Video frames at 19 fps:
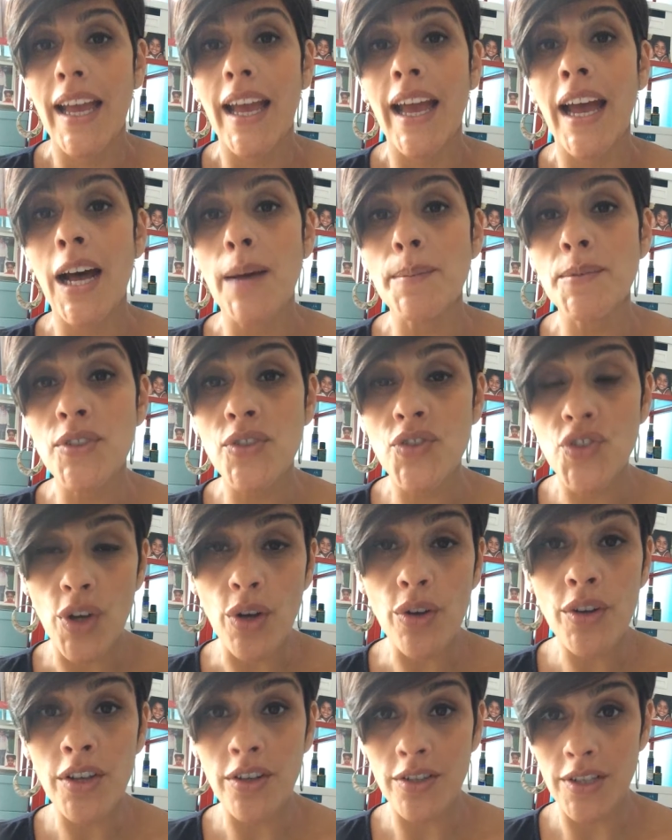help
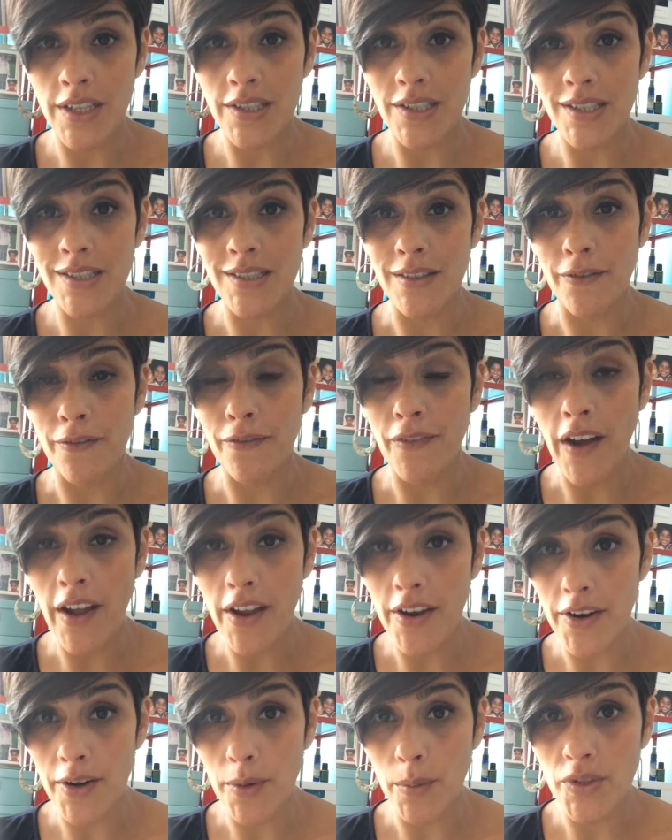stoke your digestive
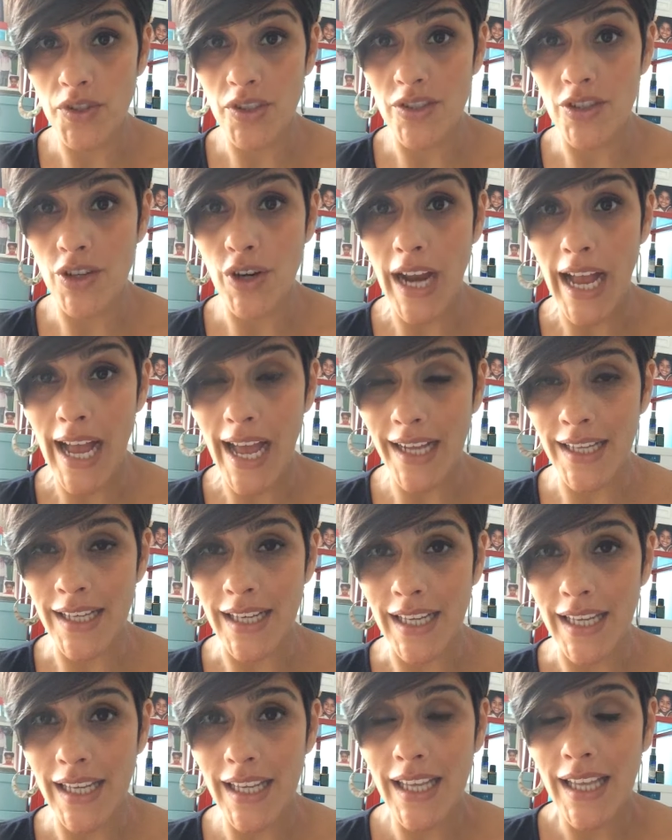fire, which is your
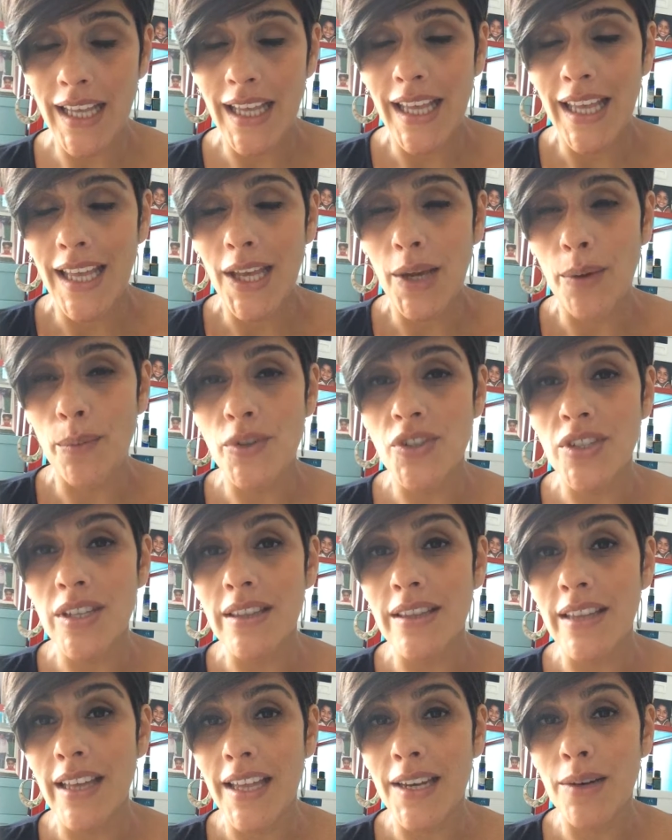Agni, which
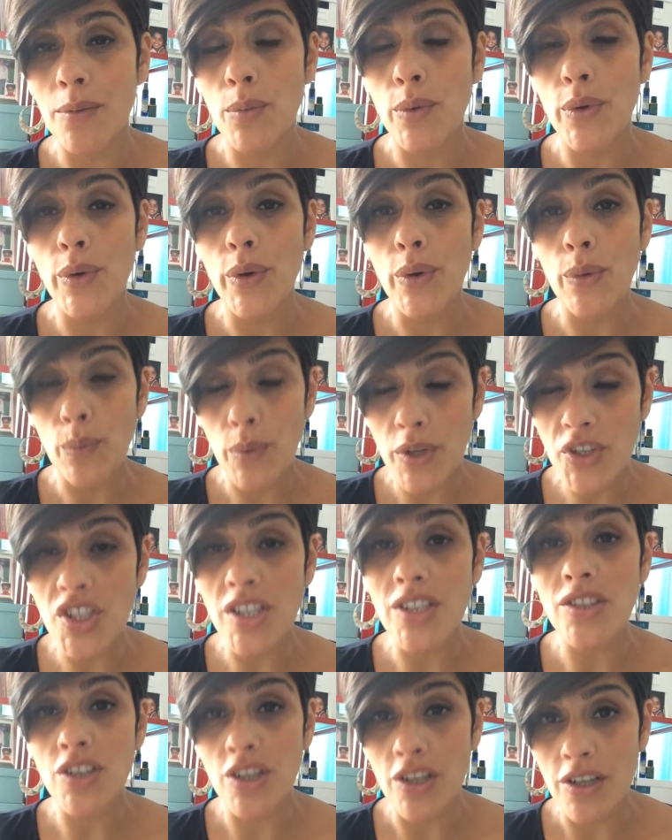in turn
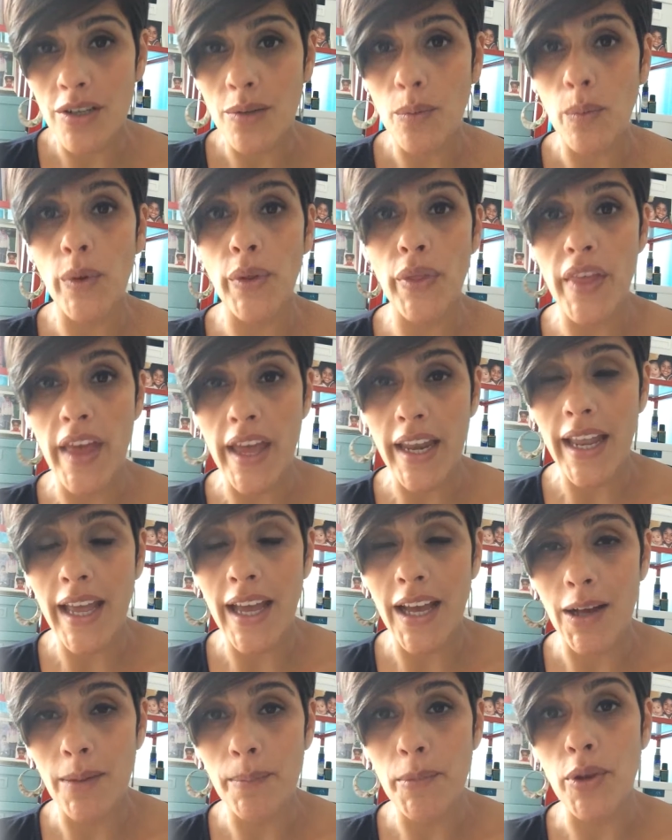will then
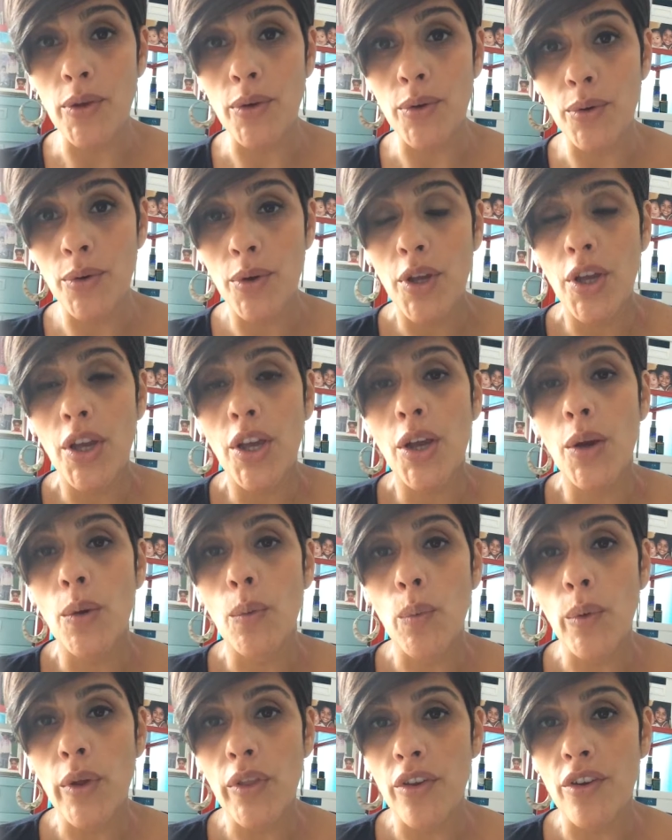help you
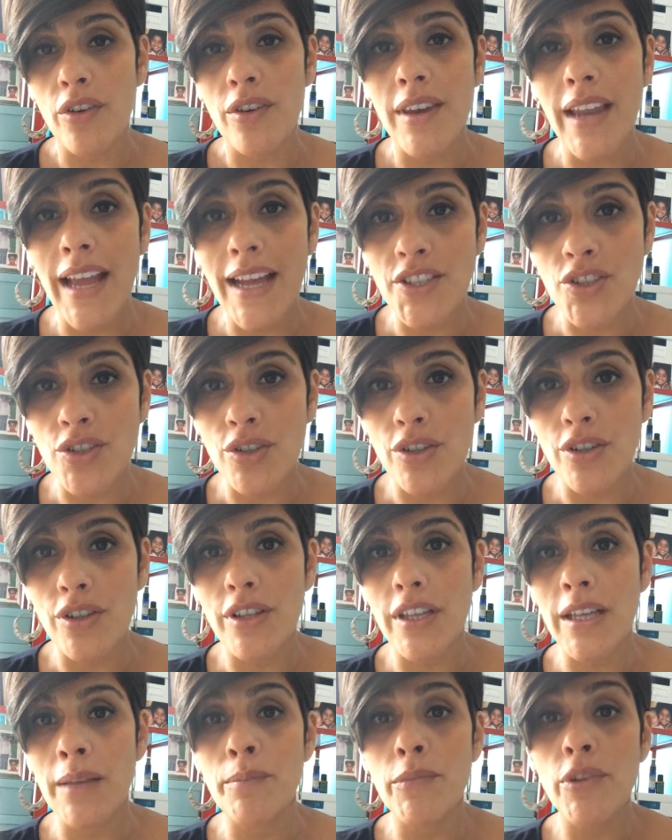with your
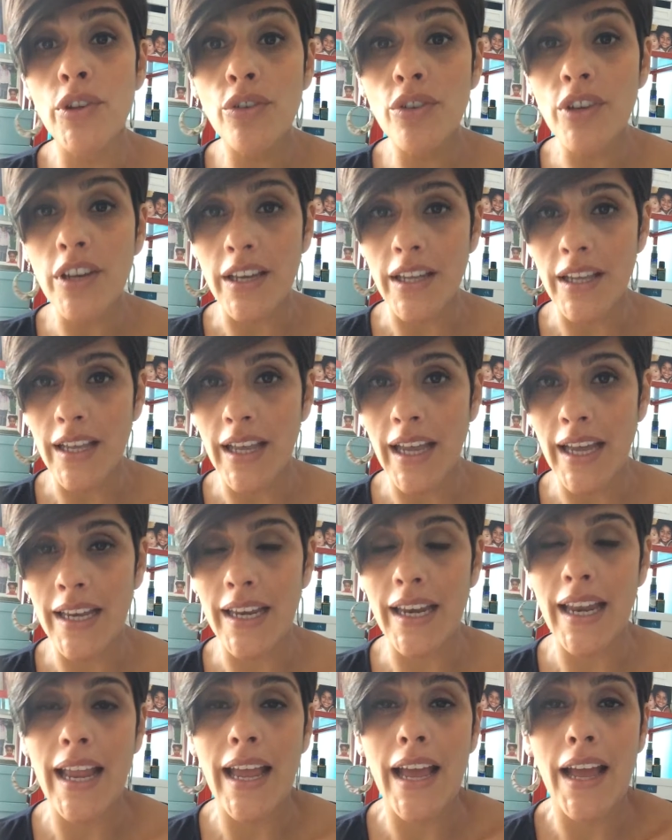natural immunity
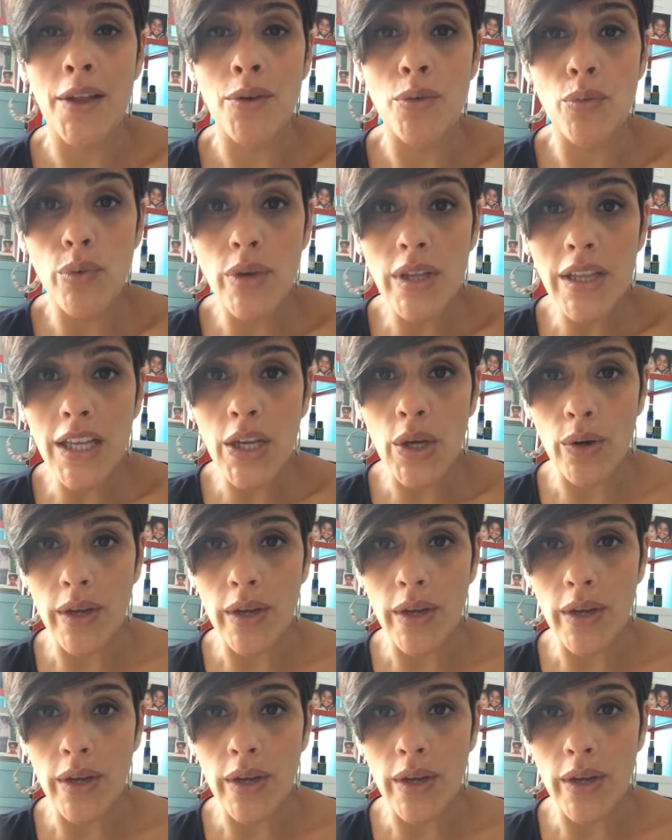and really